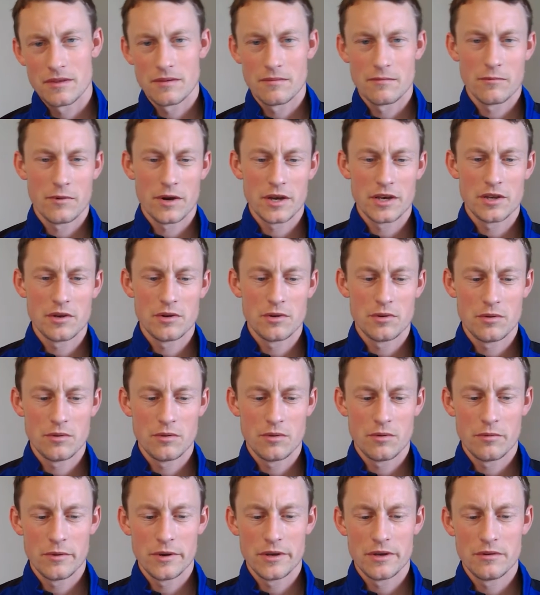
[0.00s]
When
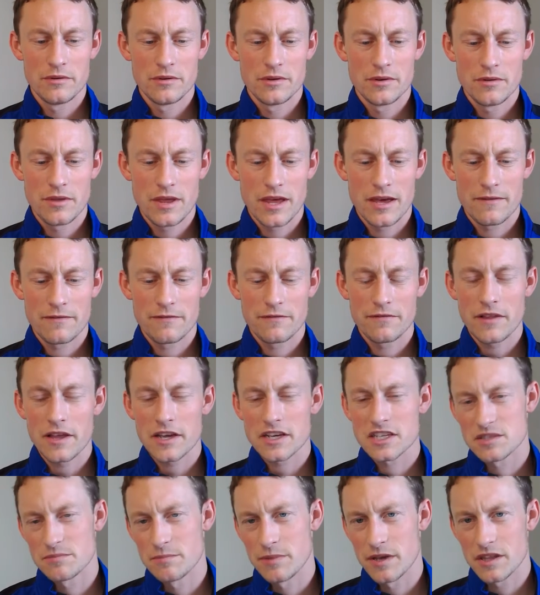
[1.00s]
you do that
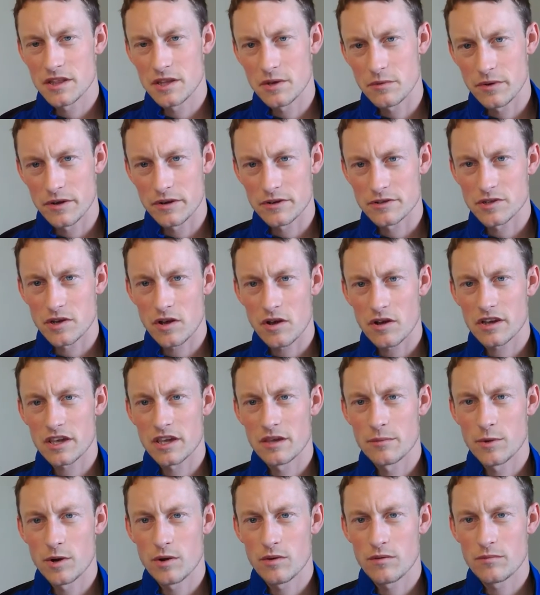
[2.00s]
flex bit that we were talking
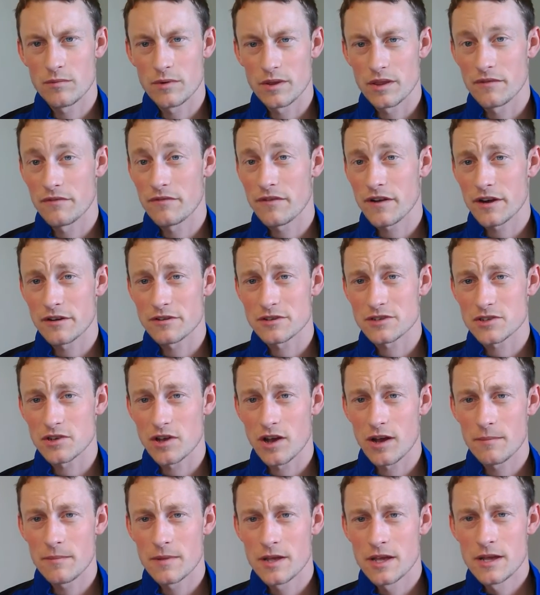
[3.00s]
about with a fire
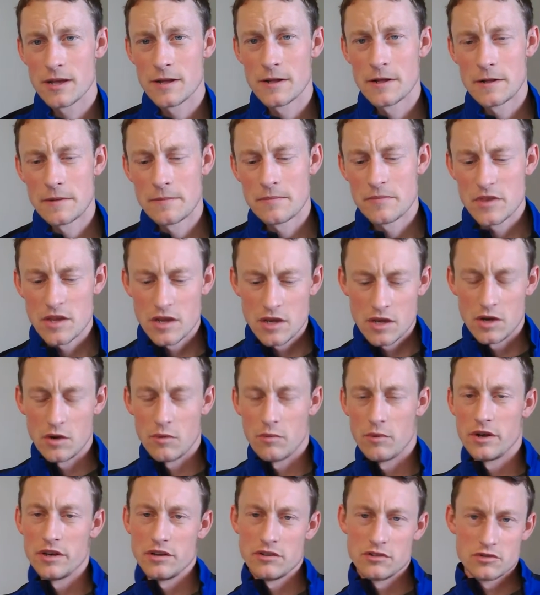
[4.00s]
stop,
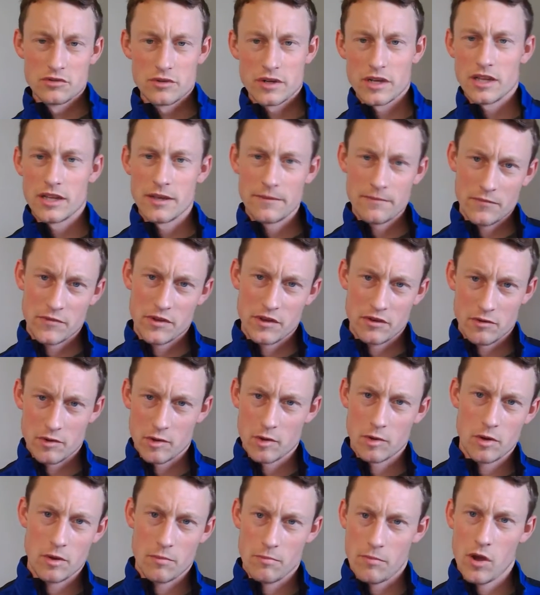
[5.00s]
when you drill it, you're going
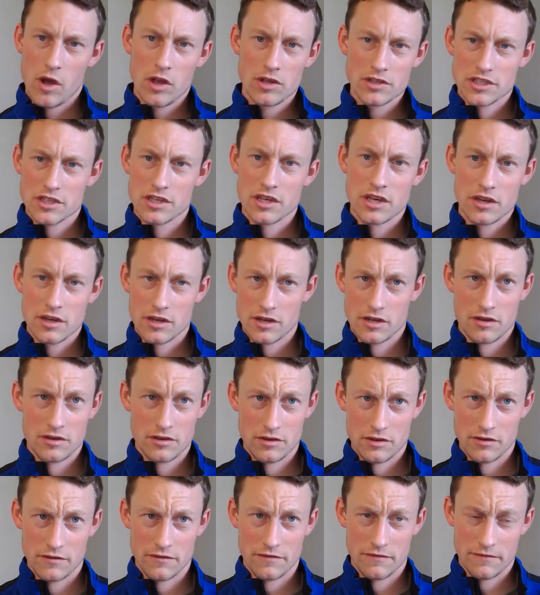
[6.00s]
to want to pulse
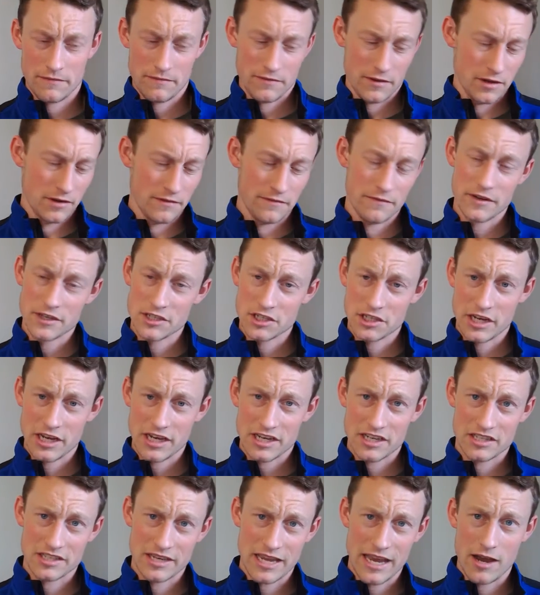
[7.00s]
your fish
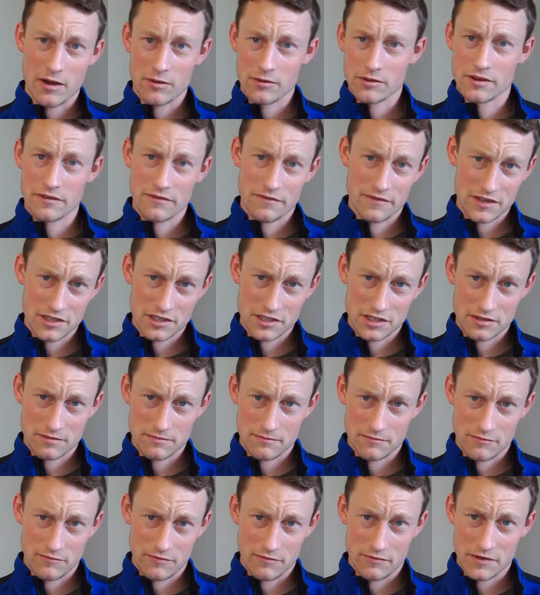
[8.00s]
stick down, your
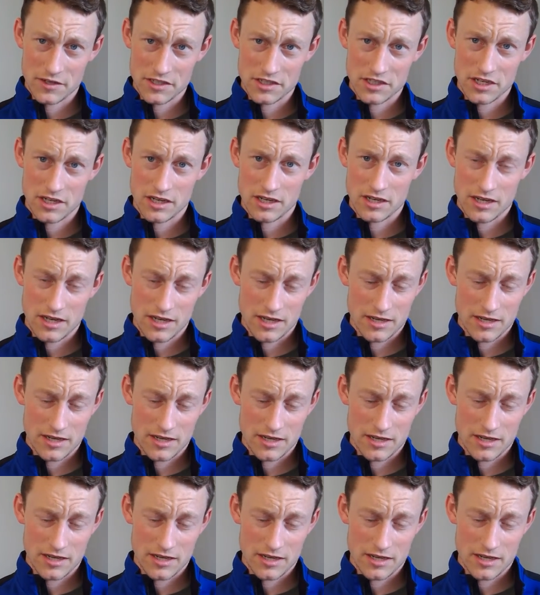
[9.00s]
fishing